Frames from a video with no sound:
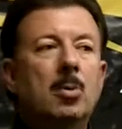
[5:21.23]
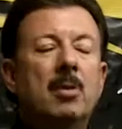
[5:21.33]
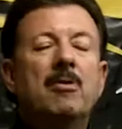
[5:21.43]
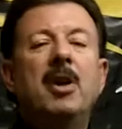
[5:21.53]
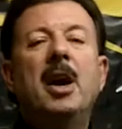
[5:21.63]

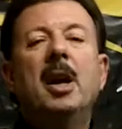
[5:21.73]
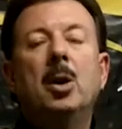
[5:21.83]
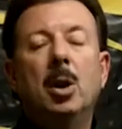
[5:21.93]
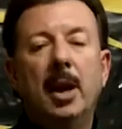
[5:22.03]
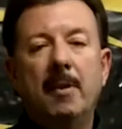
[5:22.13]
With very
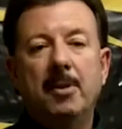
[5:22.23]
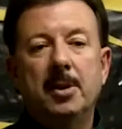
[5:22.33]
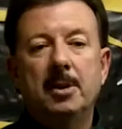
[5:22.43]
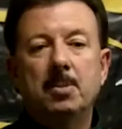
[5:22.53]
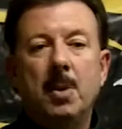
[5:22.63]
little
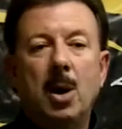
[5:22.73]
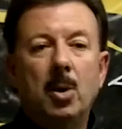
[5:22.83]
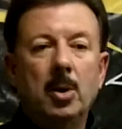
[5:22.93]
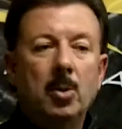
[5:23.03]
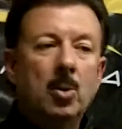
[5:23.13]
effort, this
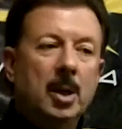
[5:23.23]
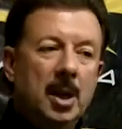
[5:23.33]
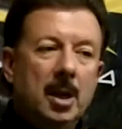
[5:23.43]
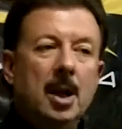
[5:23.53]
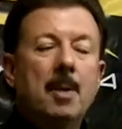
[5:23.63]
ball will
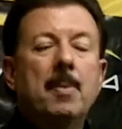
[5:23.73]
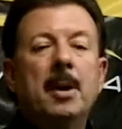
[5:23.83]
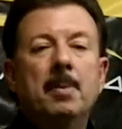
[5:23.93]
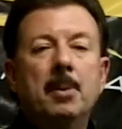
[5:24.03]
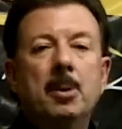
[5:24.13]
get
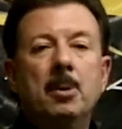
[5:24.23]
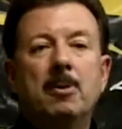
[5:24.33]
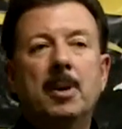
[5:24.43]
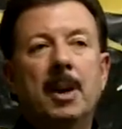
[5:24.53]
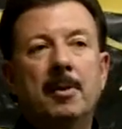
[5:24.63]
up and
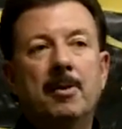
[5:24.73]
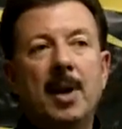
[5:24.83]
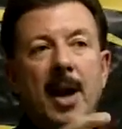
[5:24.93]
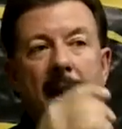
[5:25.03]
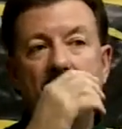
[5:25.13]
move and
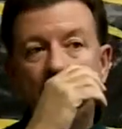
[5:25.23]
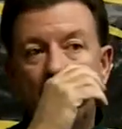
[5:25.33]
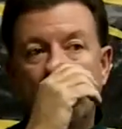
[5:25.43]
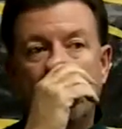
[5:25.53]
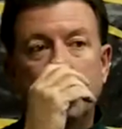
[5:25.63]
fly at
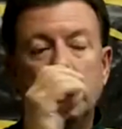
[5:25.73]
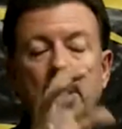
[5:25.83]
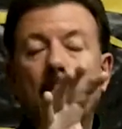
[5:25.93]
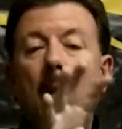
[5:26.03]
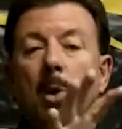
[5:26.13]
a
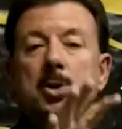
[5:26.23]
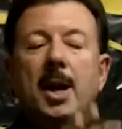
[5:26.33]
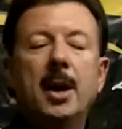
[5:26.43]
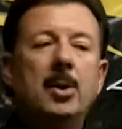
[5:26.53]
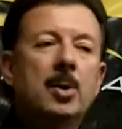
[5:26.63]
good launch
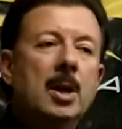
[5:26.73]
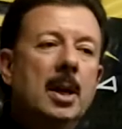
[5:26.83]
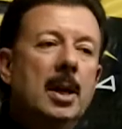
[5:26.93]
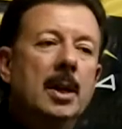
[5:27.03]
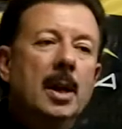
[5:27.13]
angle.
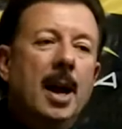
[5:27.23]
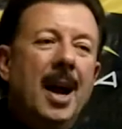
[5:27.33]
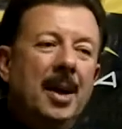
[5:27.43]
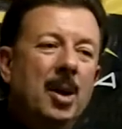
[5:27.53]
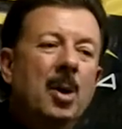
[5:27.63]
Now
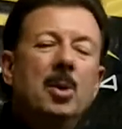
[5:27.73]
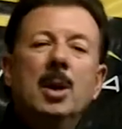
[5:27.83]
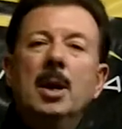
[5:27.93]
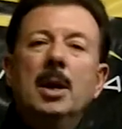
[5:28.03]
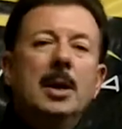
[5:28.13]
I know